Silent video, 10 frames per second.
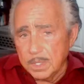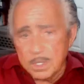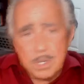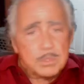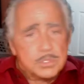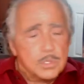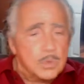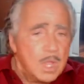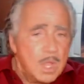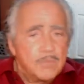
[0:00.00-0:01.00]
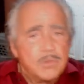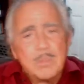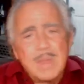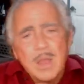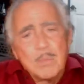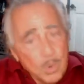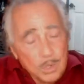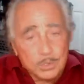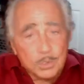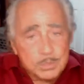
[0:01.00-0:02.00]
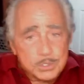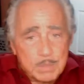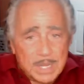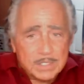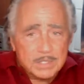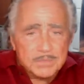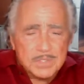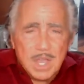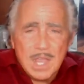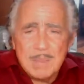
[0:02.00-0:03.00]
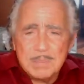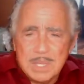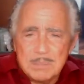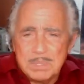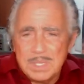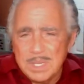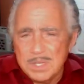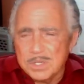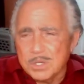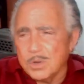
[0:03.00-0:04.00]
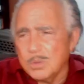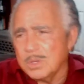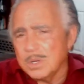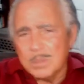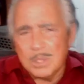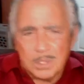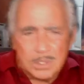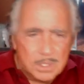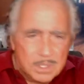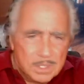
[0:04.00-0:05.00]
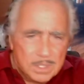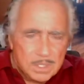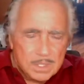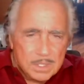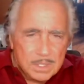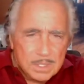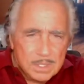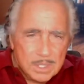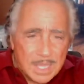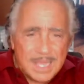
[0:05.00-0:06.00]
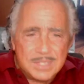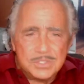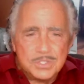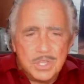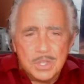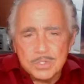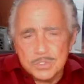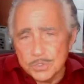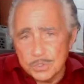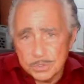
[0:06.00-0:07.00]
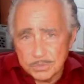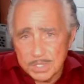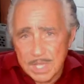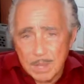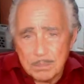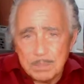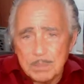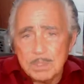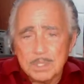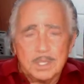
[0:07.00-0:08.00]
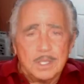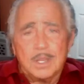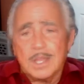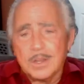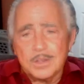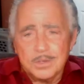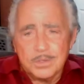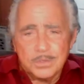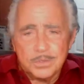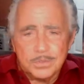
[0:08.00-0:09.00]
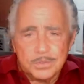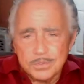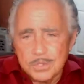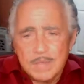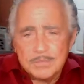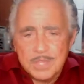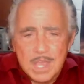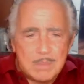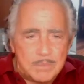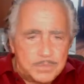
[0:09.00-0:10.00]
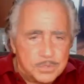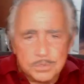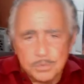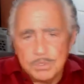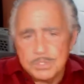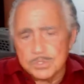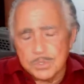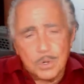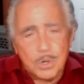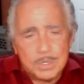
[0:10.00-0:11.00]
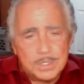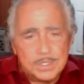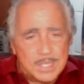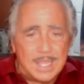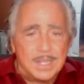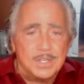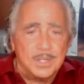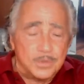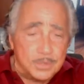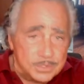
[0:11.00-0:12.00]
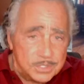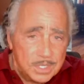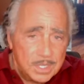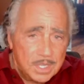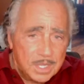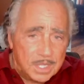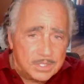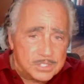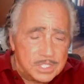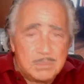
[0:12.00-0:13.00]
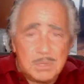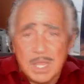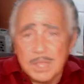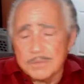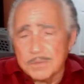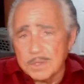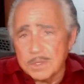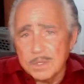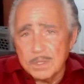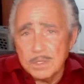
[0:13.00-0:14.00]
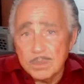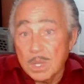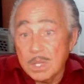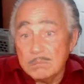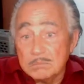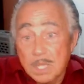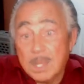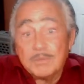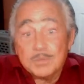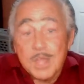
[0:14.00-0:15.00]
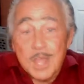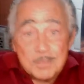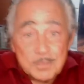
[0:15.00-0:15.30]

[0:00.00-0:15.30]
Number two, from our mortal perspective, time can be interminable. As young children, our biblically allotted lifetime of 70 years can seem like, well, a lifetime.